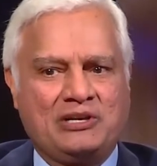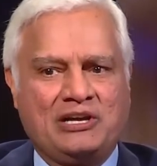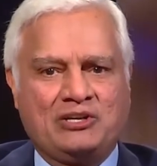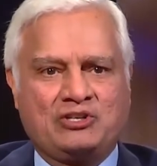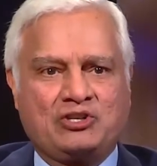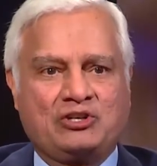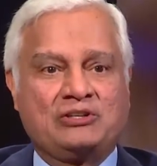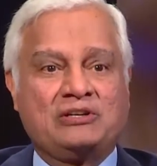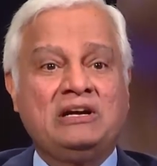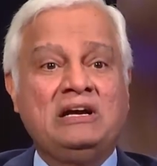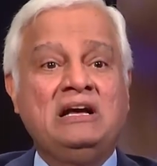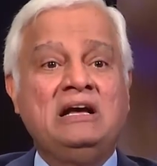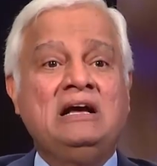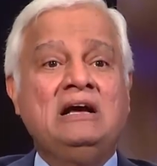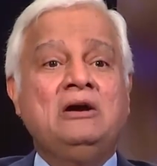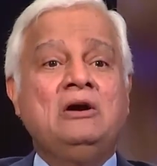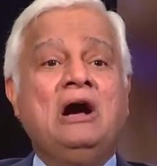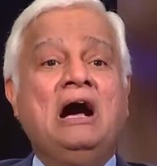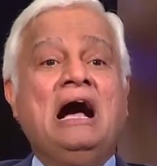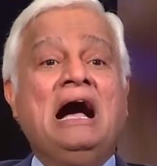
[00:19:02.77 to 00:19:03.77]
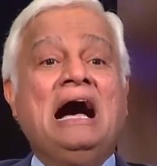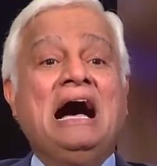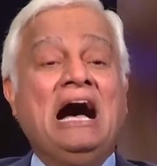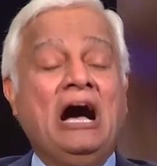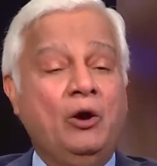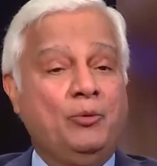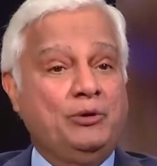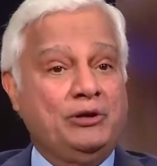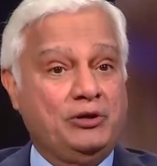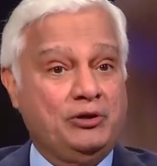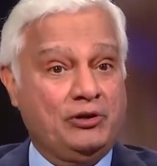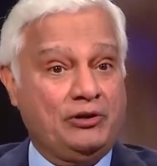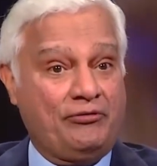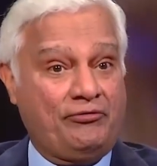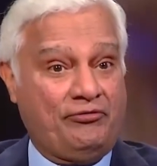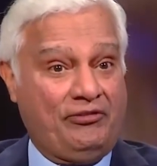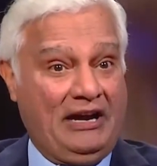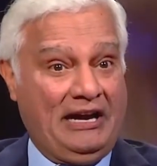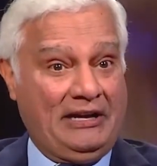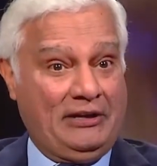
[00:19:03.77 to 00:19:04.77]
nature. How are we going to
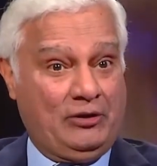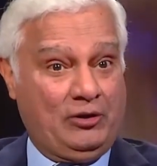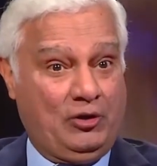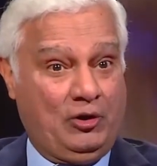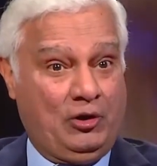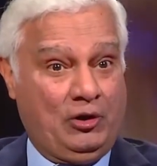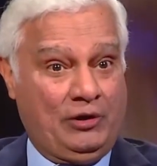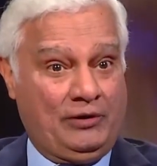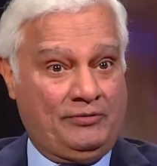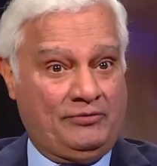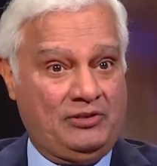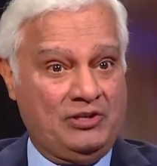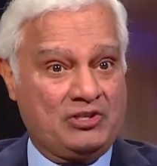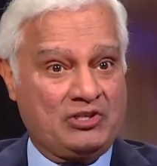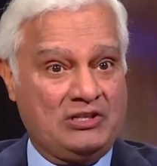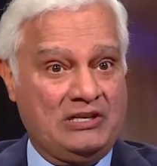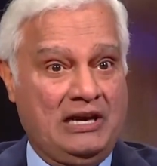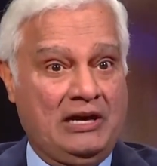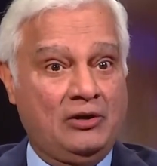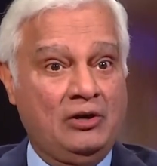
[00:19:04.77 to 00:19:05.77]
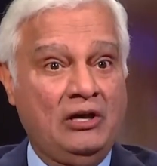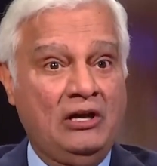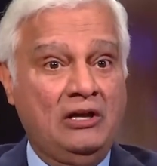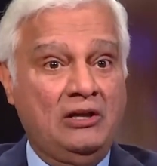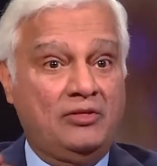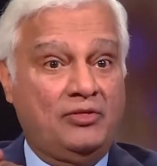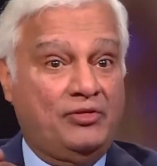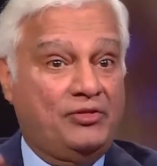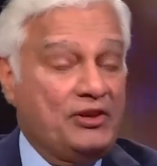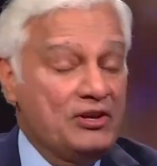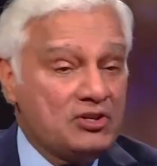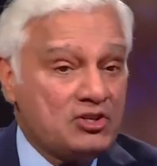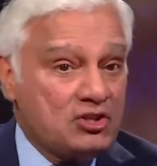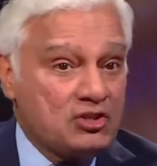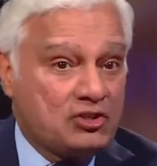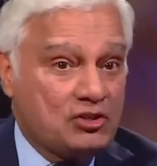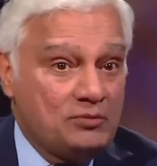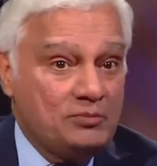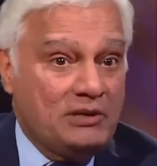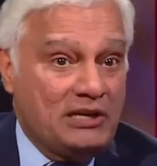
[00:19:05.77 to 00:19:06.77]
find all of this now?
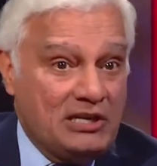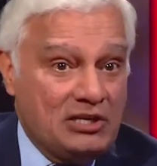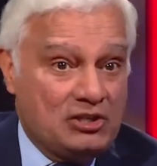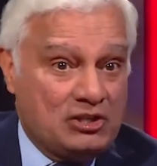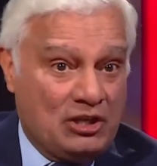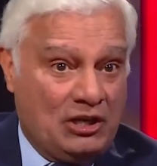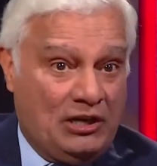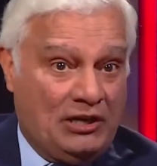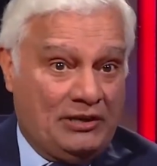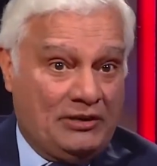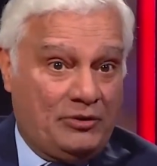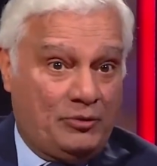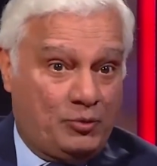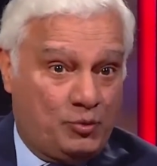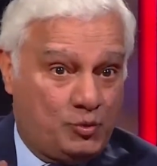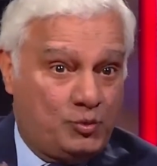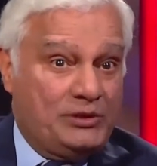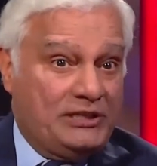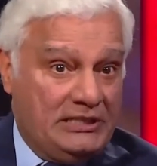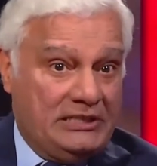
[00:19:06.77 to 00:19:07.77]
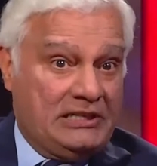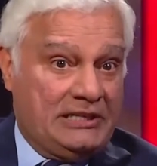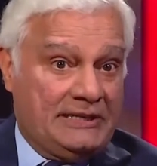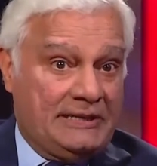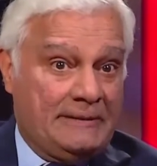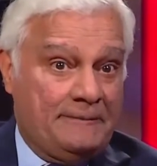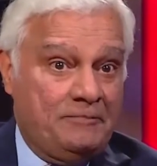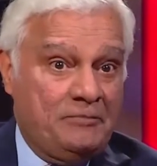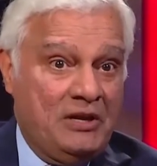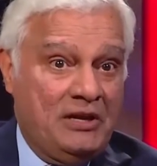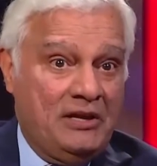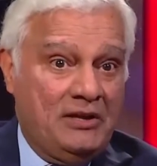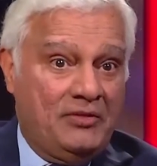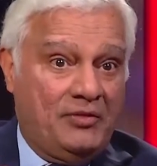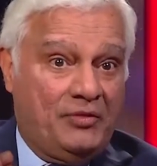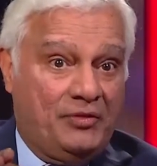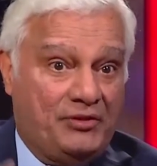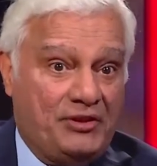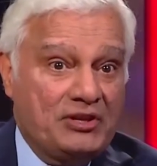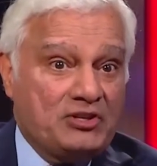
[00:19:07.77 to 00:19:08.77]
This to me, John, really,
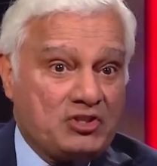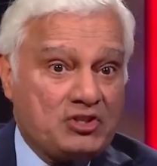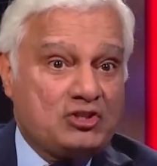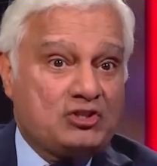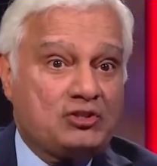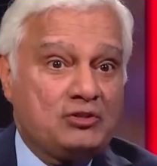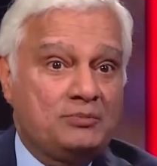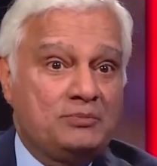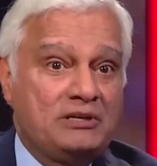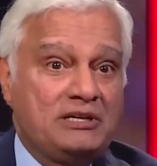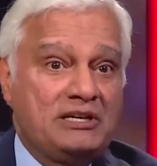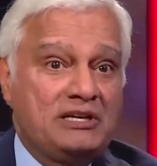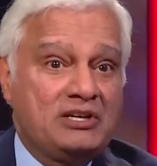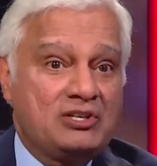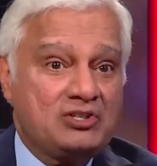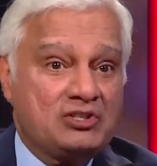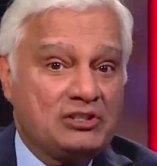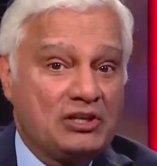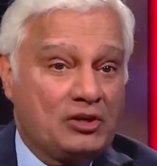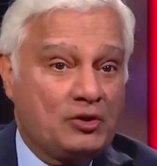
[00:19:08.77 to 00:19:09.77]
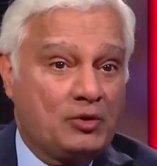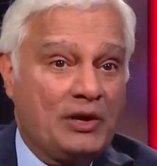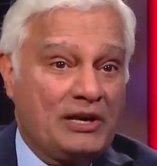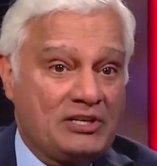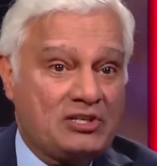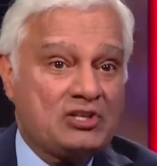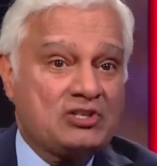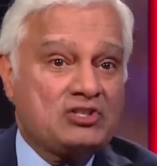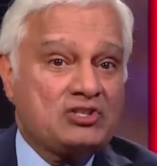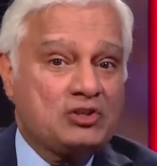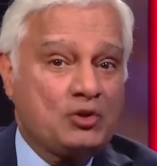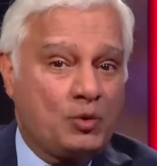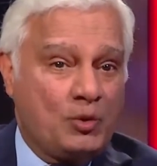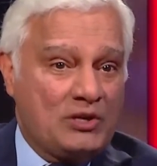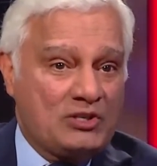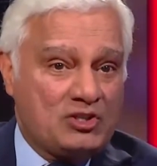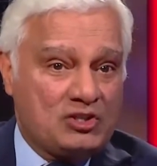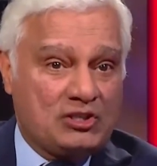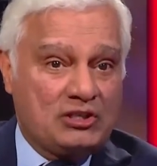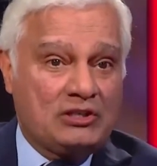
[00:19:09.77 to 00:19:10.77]
this to me is the greatest
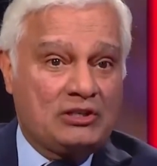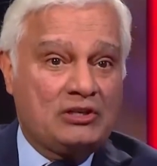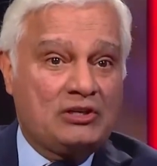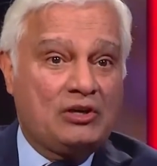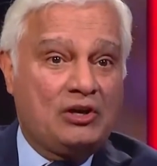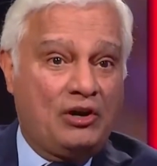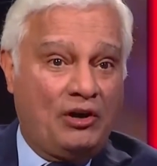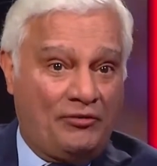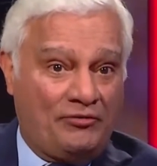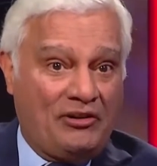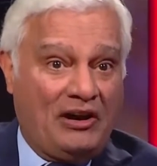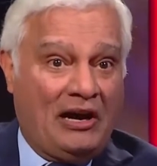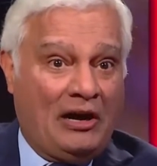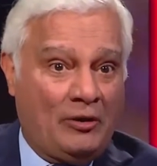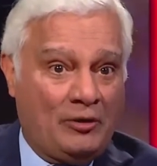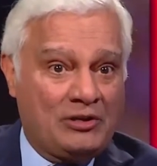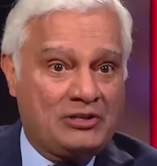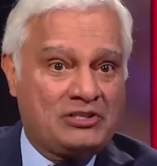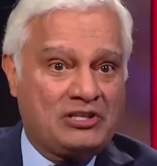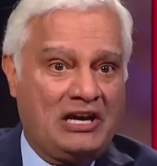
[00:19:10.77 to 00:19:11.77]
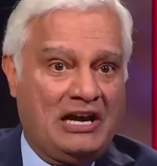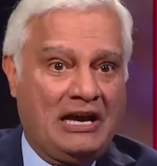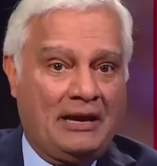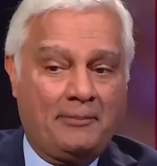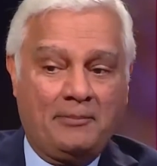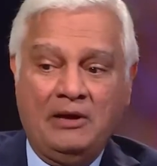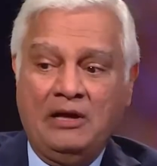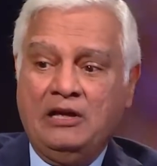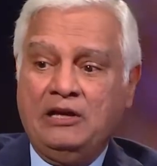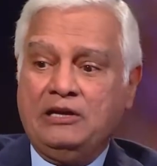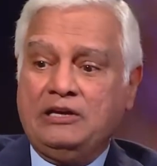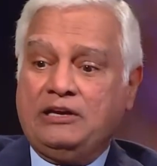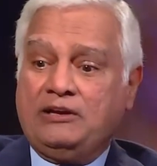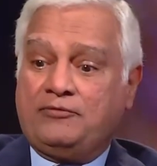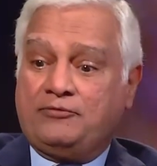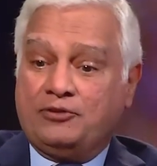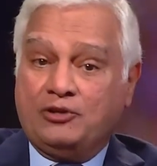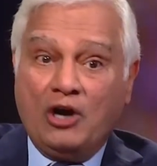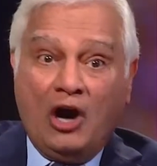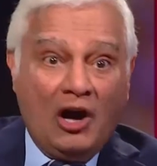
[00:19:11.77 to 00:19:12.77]
question of our time.
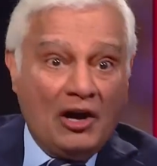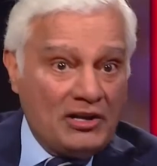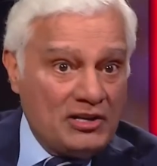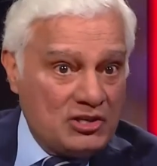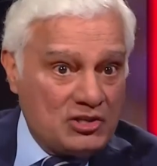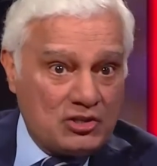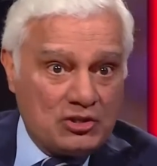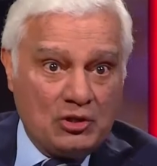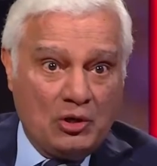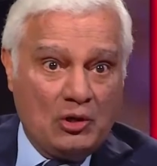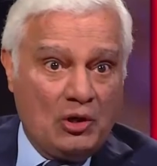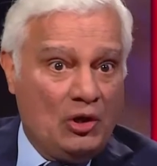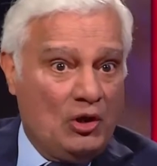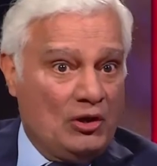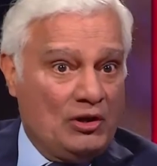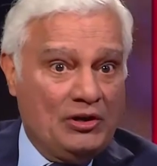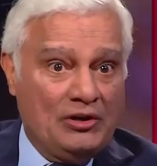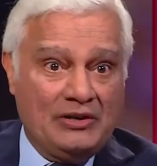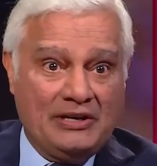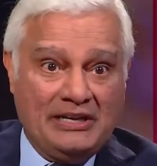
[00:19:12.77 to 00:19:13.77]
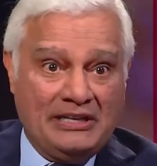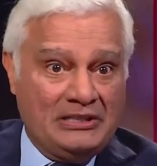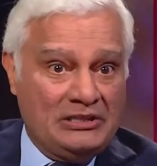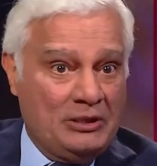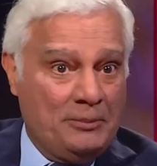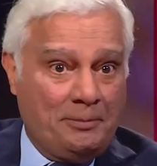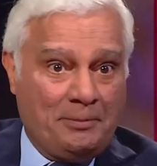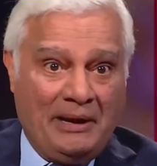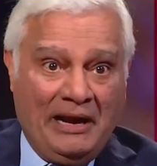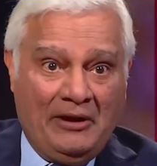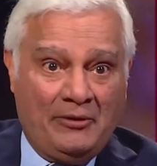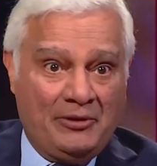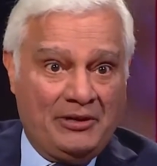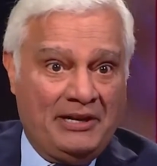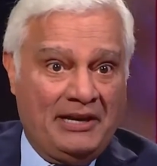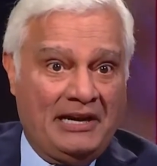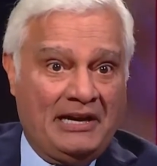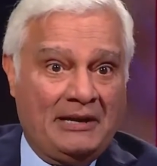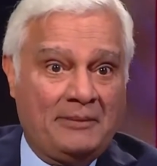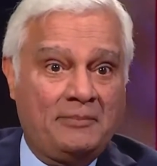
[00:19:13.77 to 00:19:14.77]
If God is no longer in the
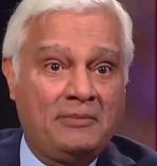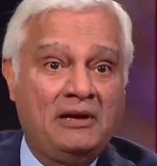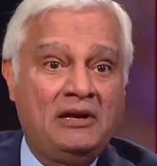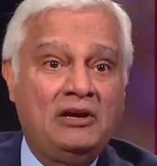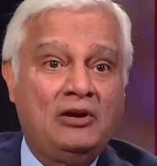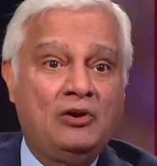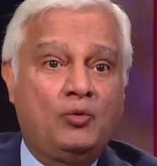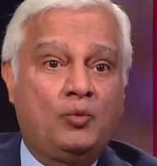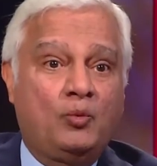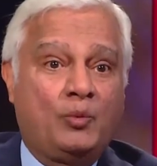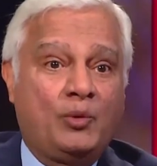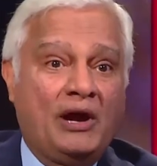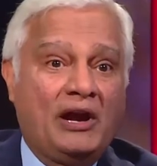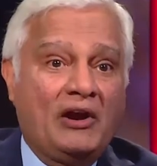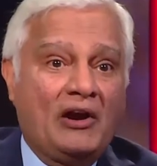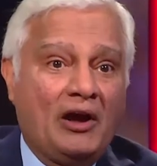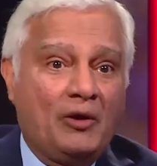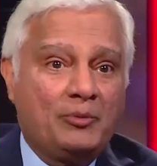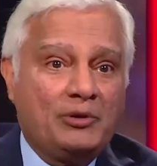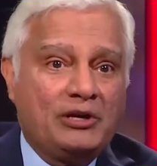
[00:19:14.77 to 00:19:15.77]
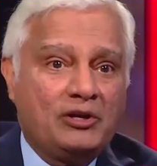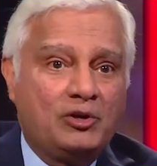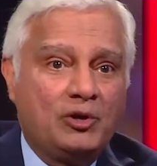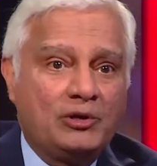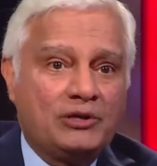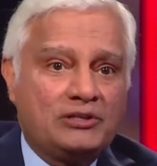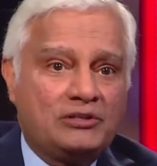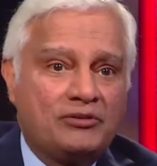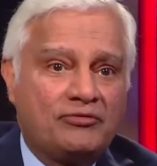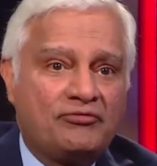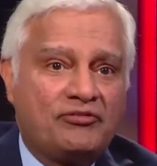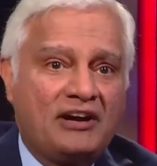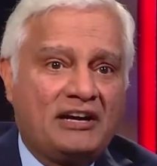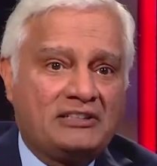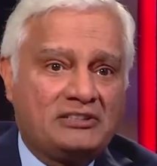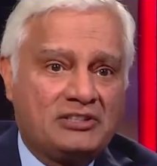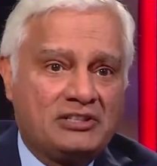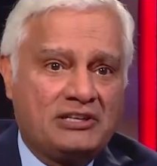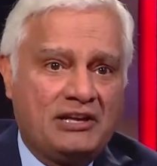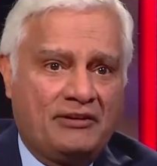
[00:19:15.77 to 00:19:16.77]
paradigm, where are we going to
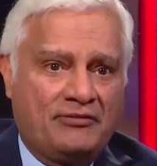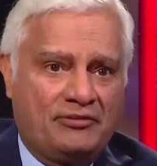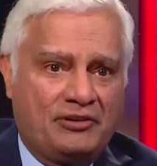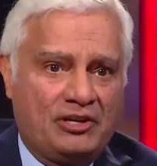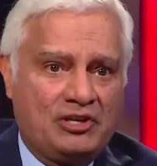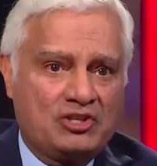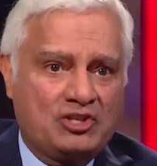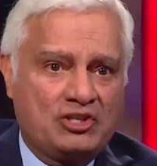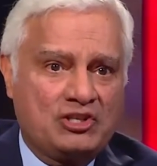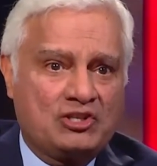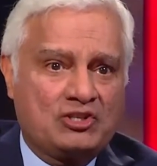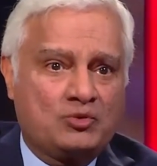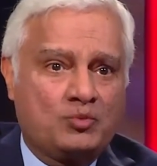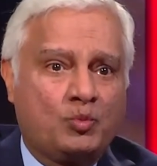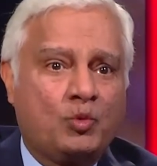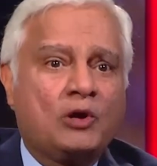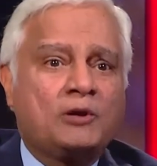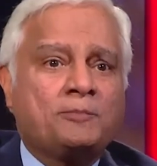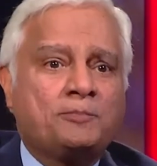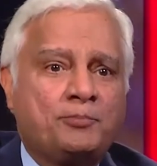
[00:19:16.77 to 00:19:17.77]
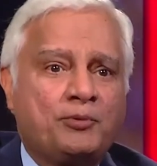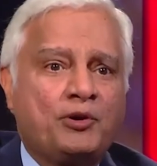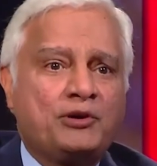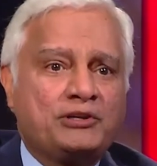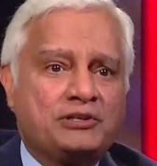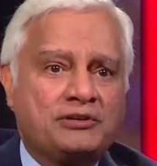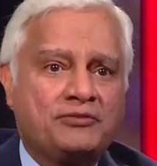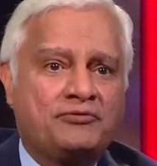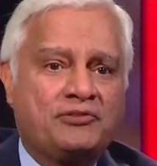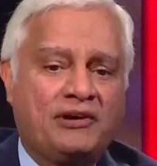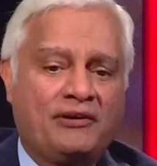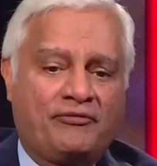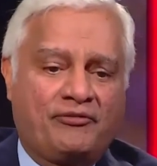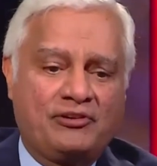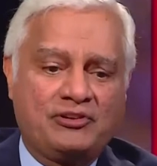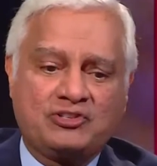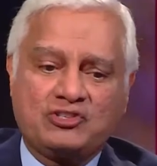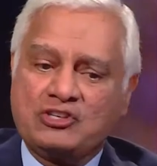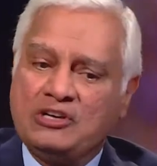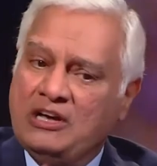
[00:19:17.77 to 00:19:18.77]
find the definitions? What point of
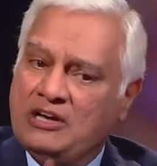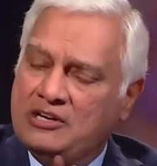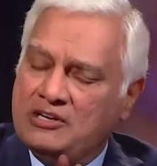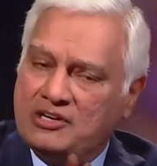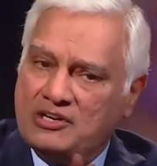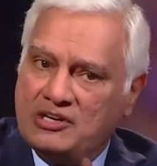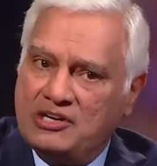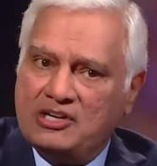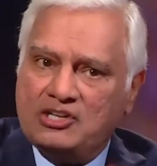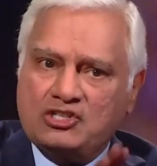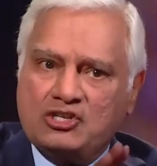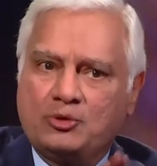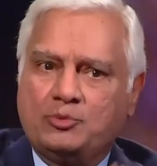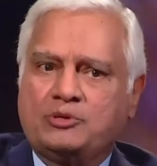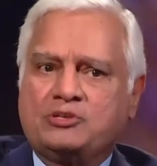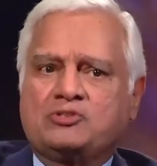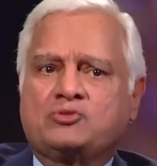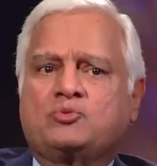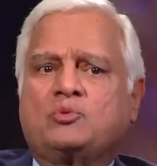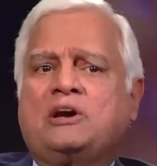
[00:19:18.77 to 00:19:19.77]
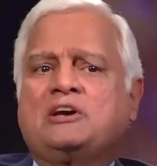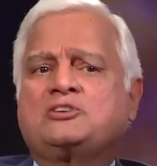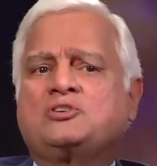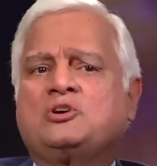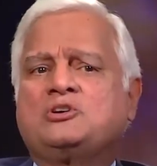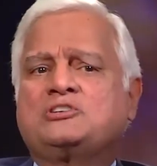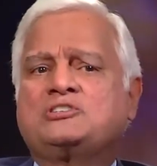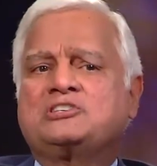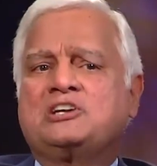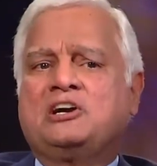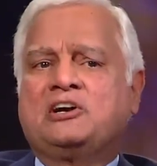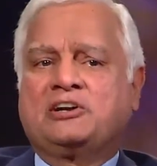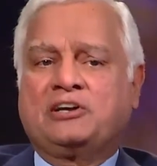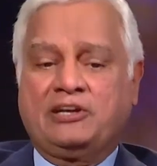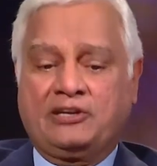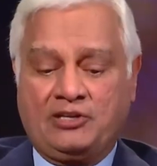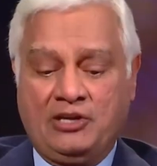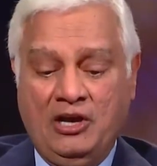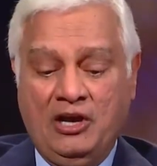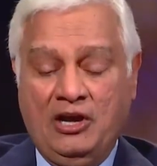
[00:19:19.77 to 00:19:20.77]
reference? Nietzsche was right on target.